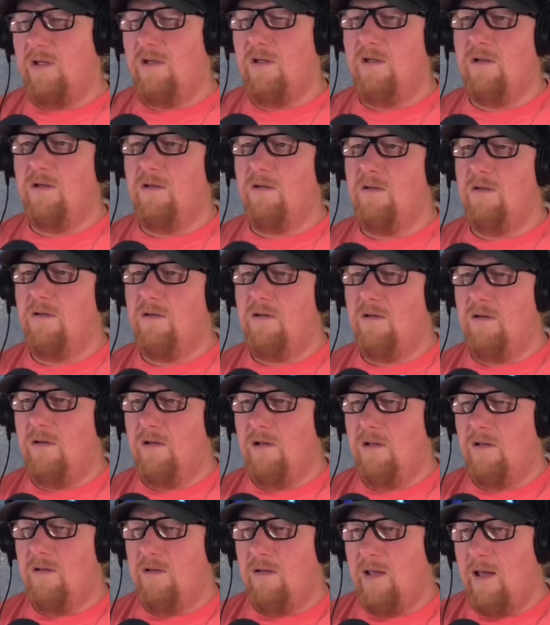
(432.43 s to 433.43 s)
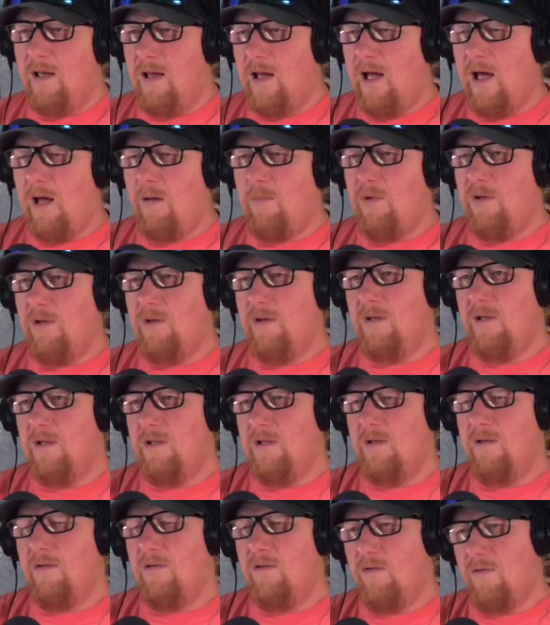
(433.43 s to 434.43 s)
in The Hobbit and
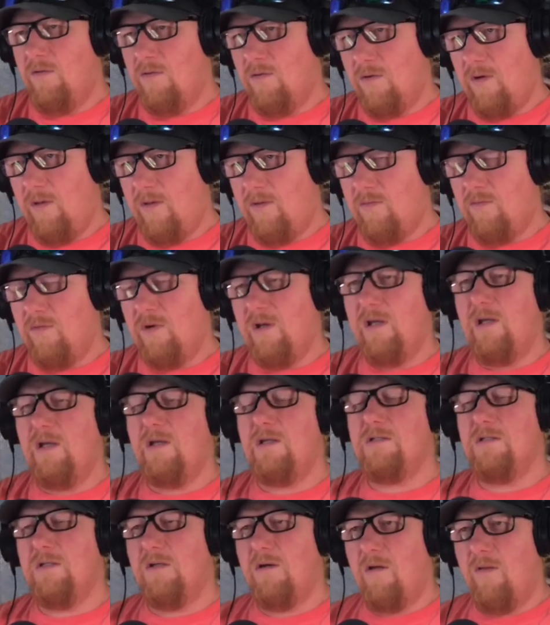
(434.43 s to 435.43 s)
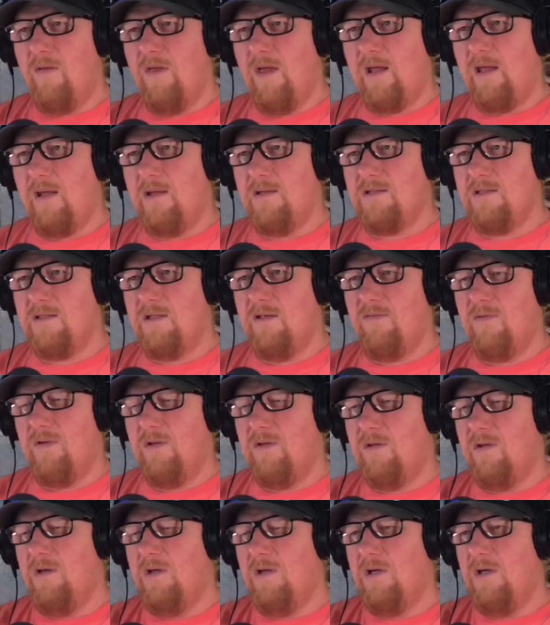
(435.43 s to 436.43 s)
in The Lord of the Rings and all that kind of stuff,
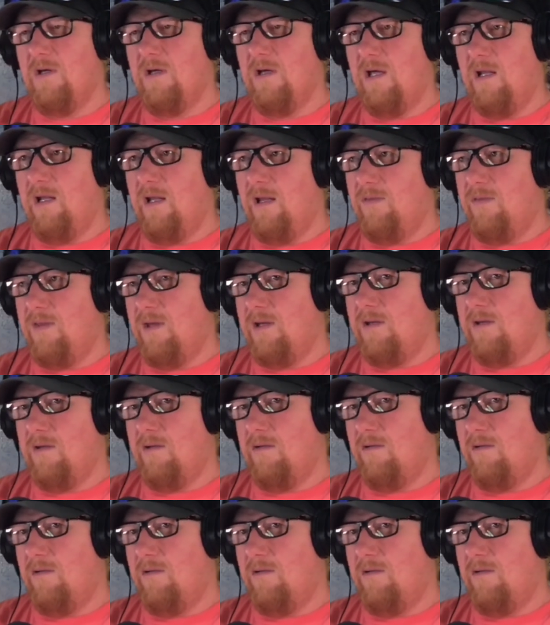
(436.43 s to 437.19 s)
and I think